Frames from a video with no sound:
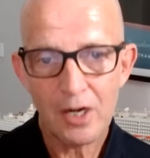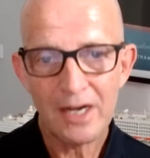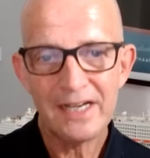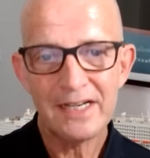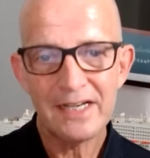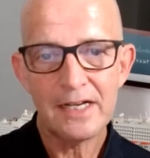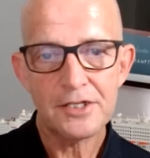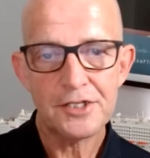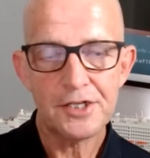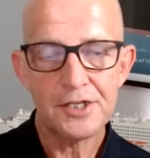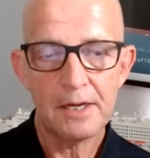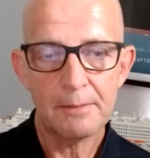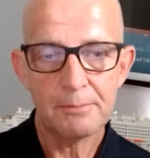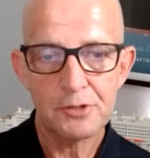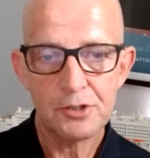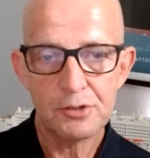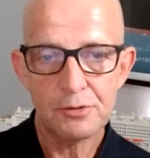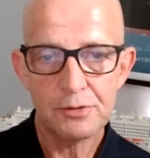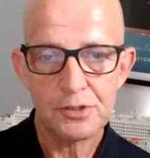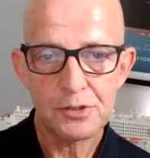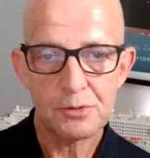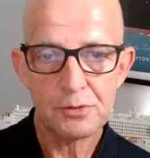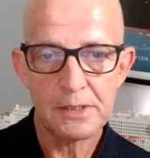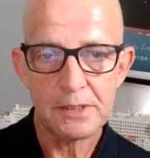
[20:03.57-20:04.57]
and nudge it up to
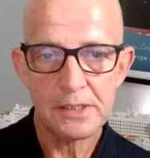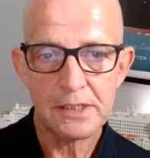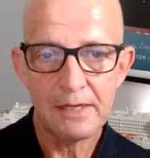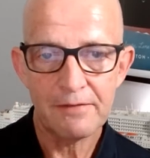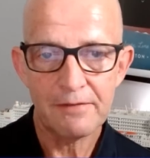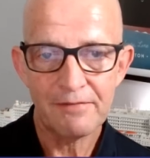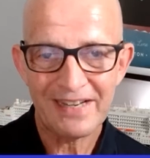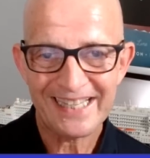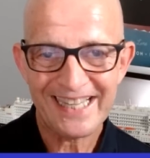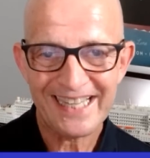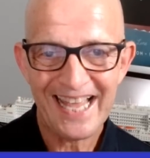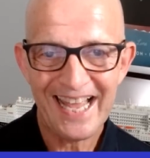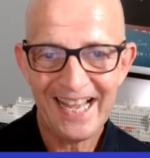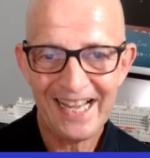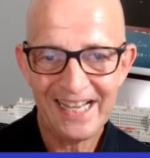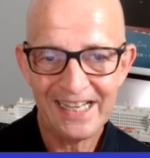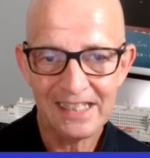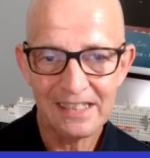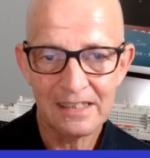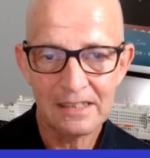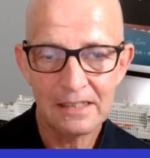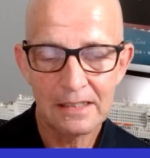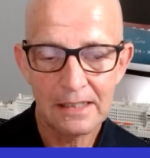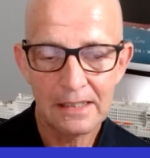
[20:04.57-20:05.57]
a suite if I
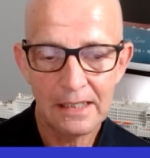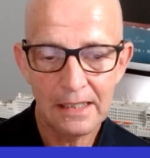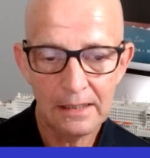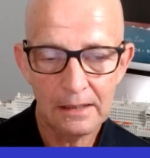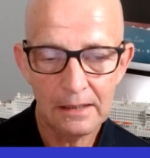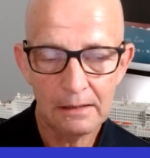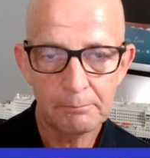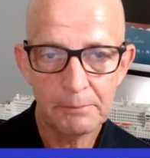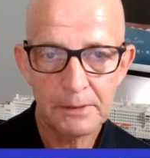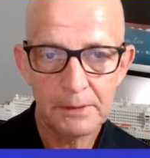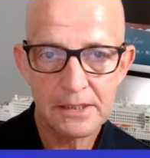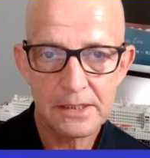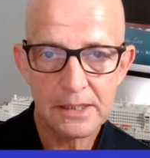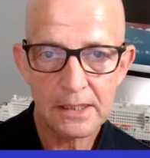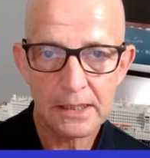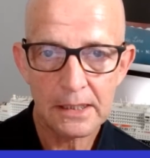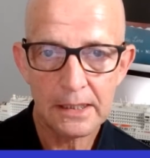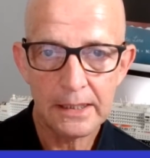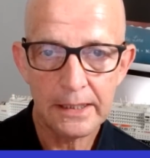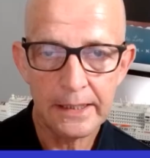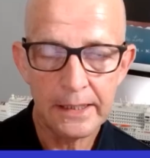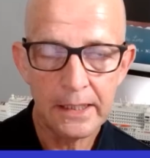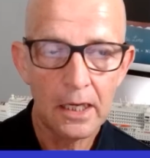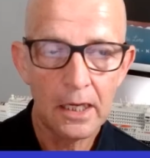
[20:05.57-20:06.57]
can,
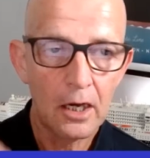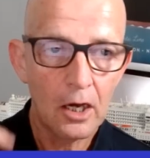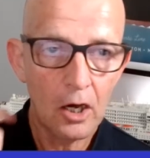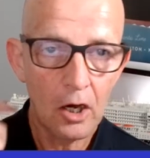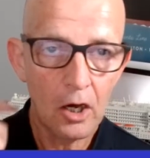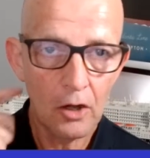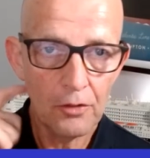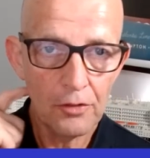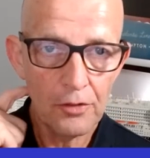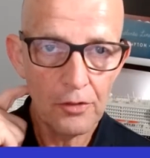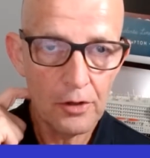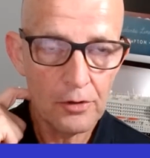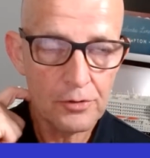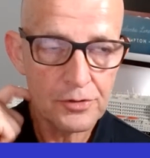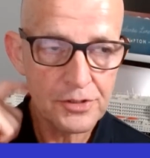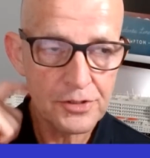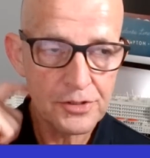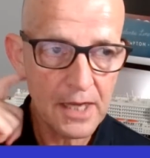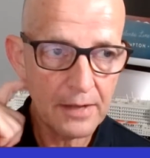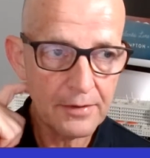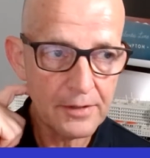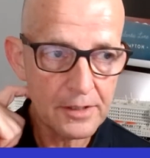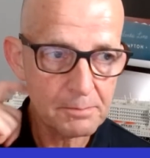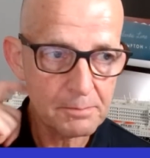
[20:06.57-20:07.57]
particularly on those
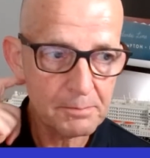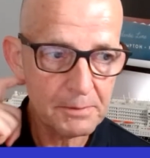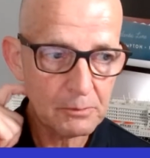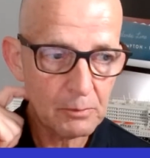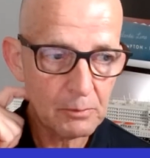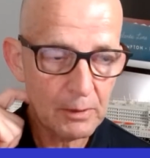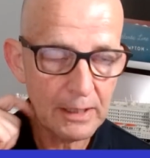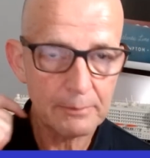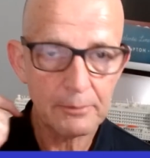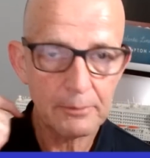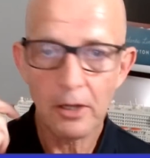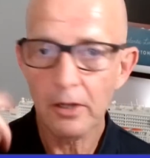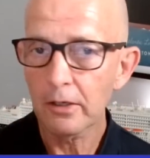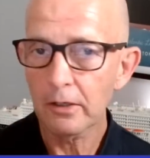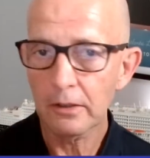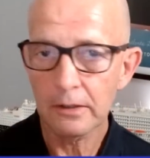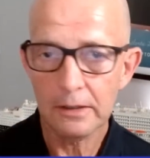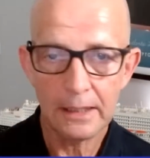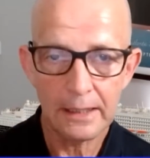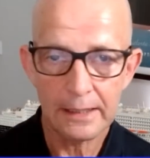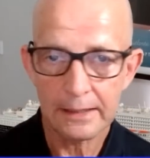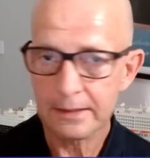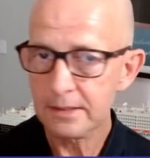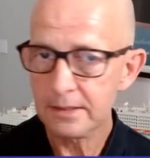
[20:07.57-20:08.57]
others. But when I'm going on
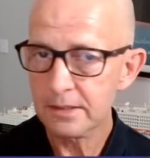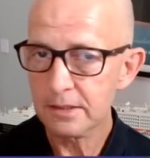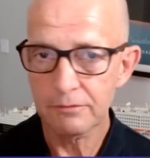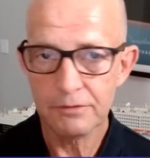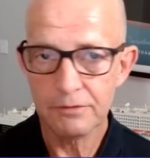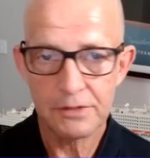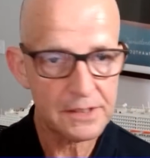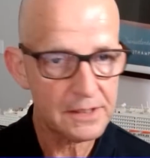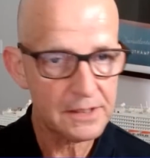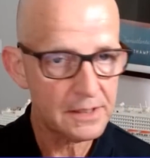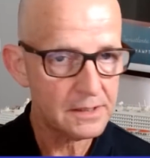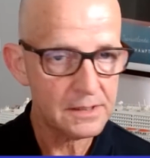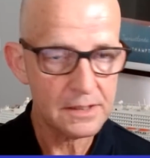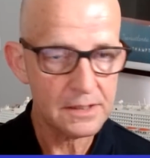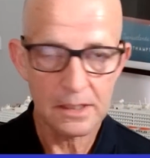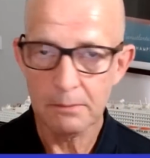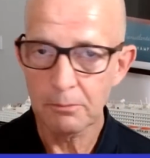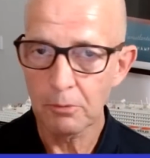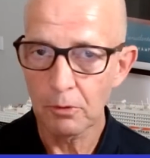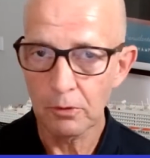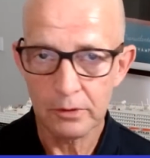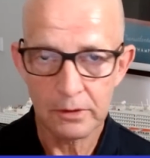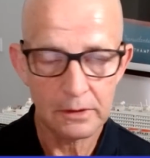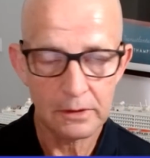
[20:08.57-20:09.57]
like Silver Sea,
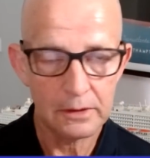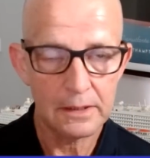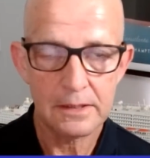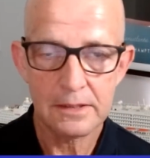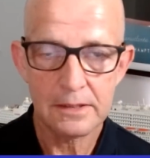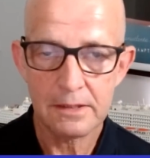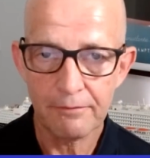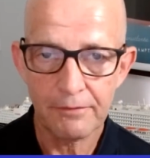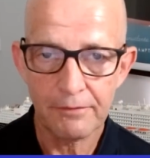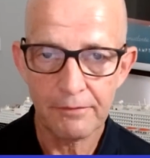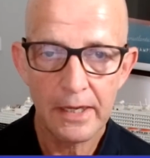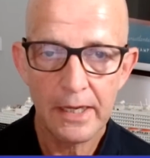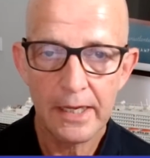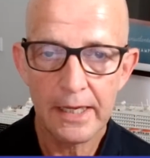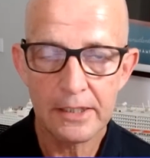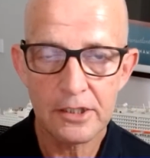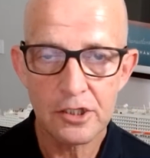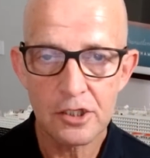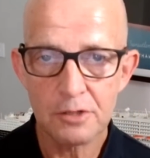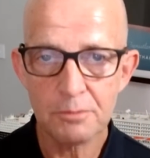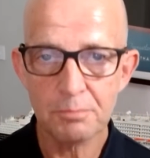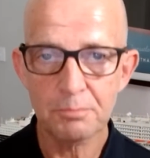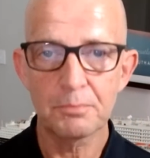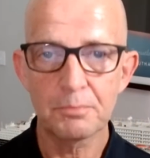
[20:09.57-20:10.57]
Seabourn and stuff, it
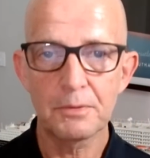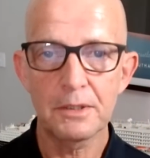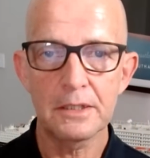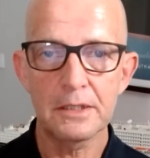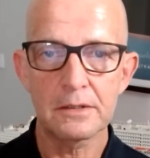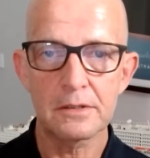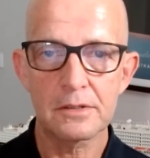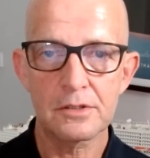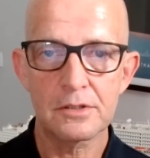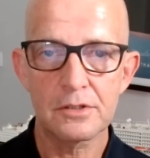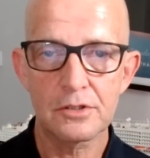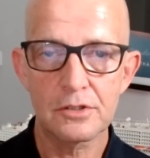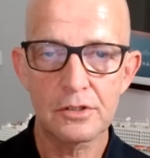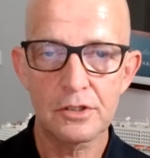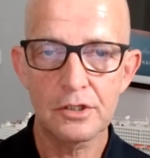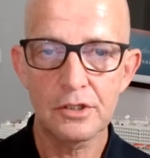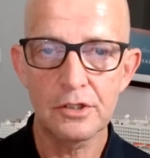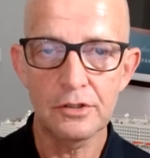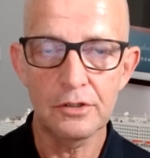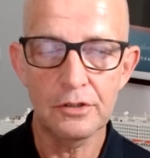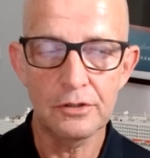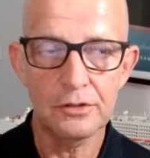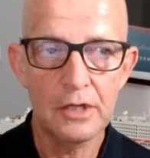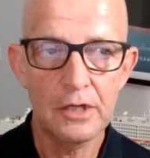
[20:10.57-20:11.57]
just is.
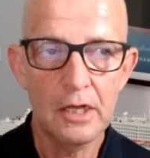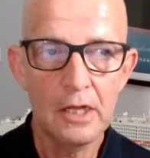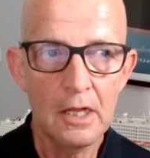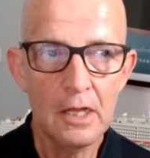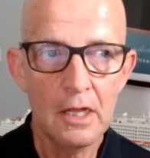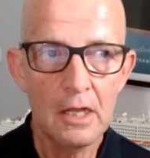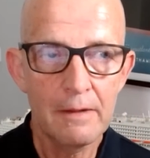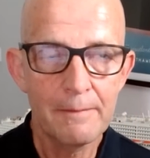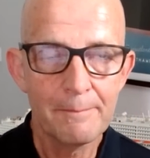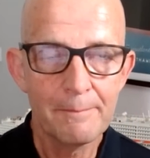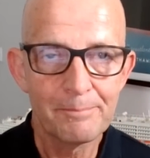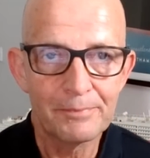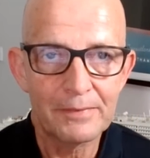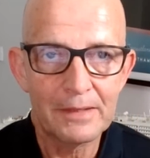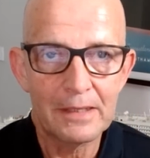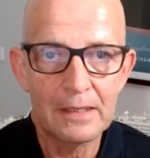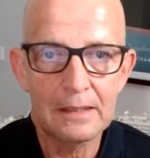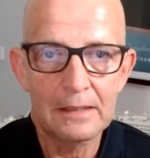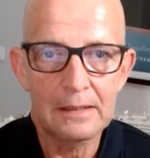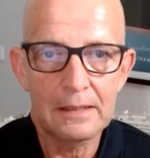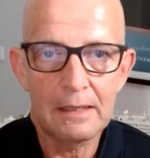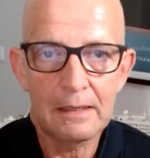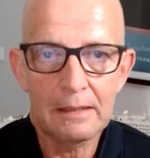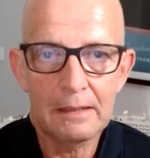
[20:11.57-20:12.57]

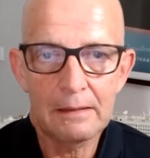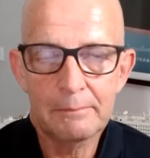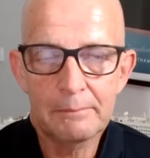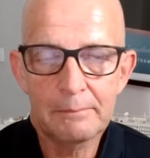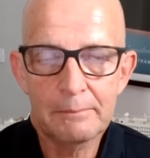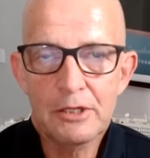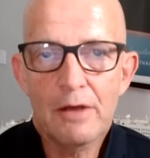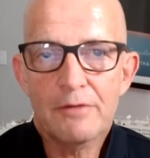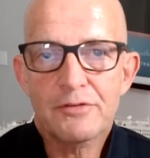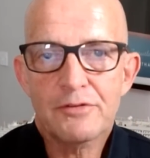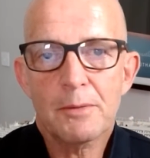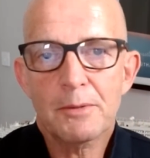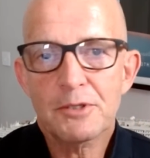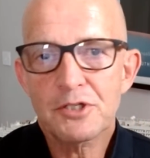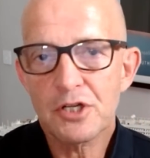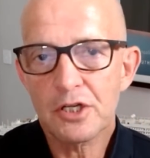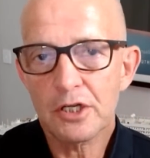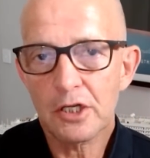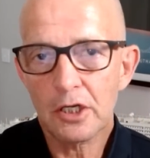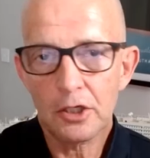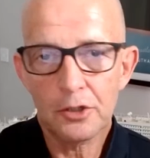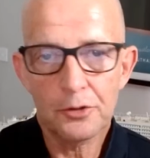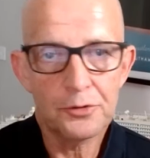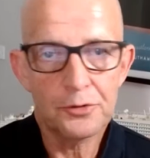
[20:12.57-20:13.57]
I mean, you have so much
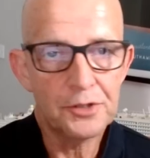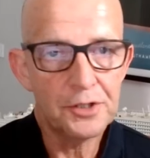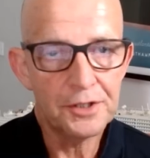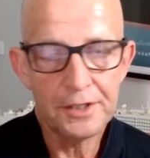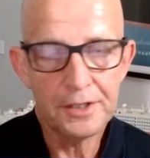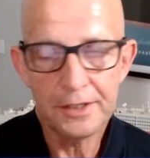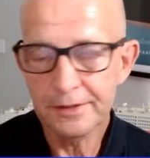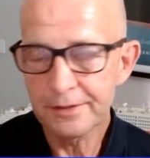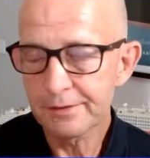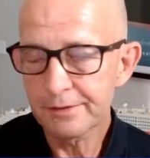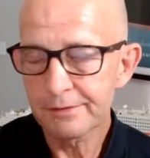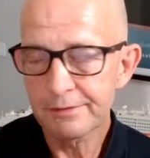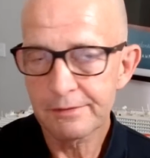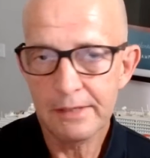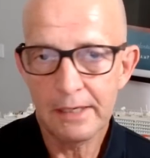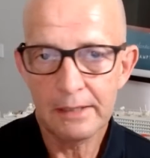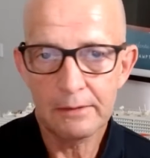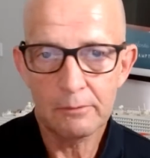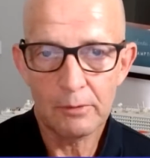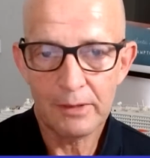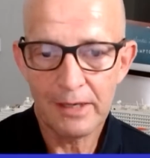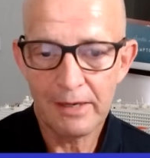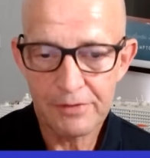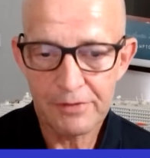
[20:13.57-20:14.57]
included and
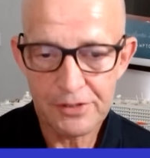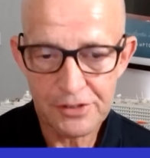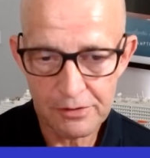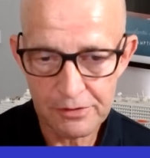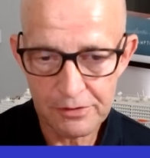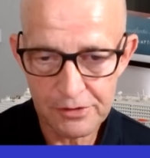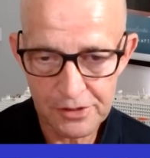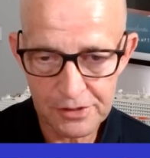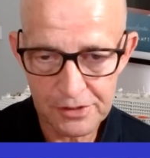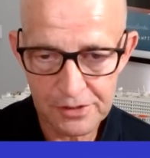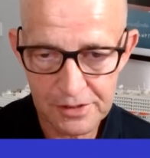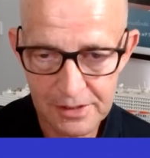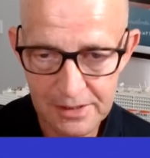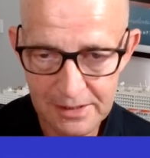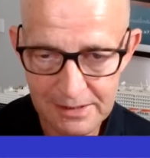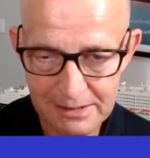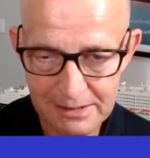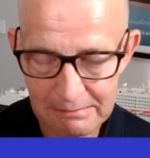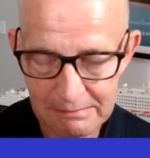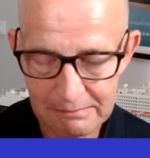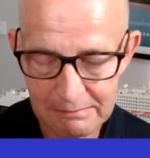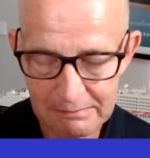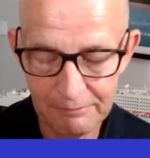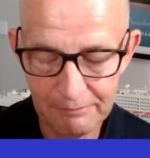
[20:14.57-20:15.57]
whatever, so it just
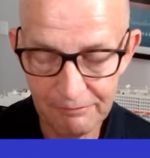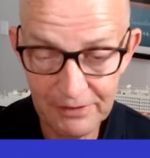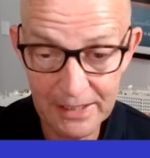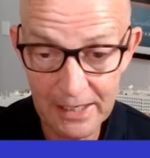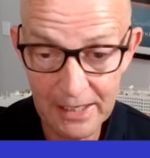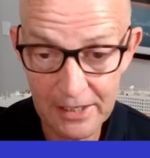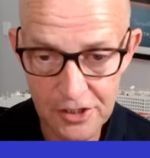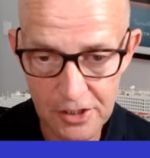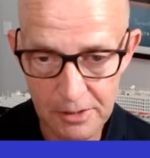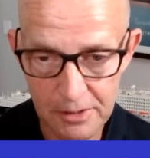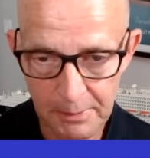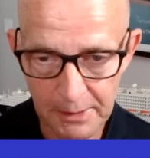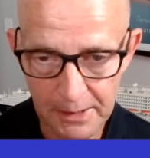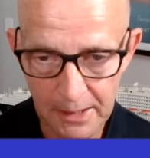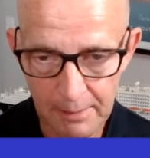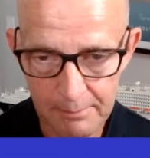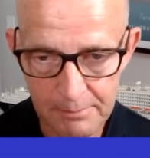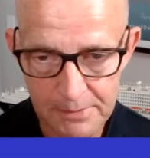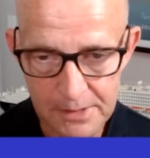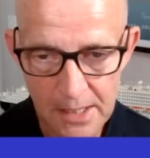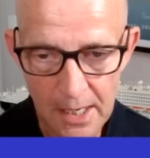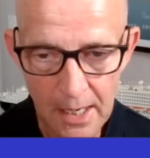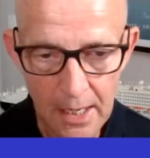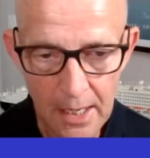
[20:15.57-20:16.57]
financially
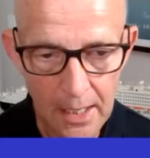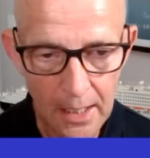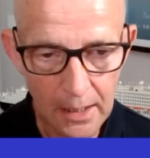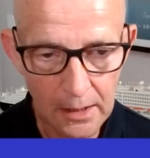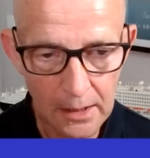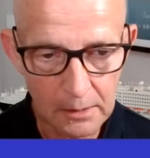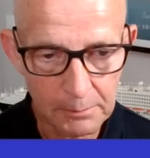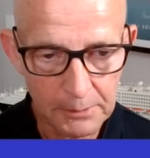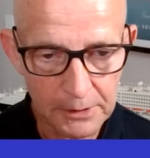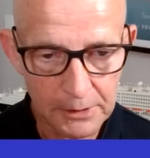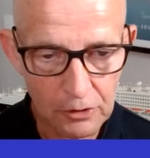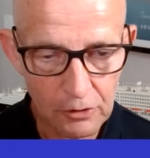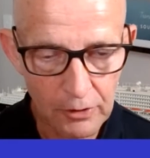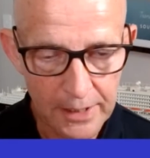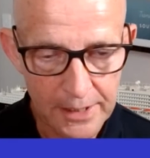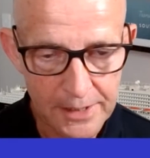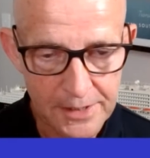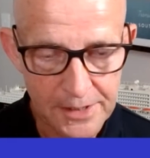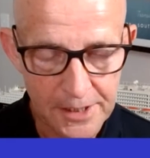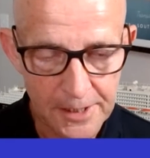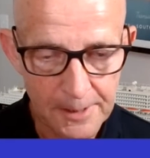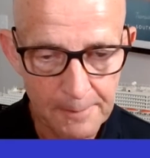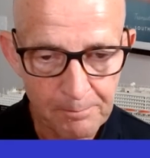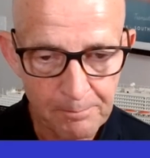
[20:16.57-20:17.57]
becomes a little bit
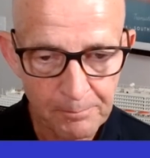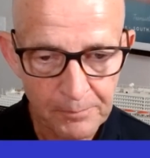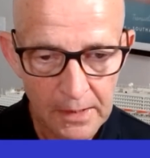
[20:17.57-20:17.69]
crazy.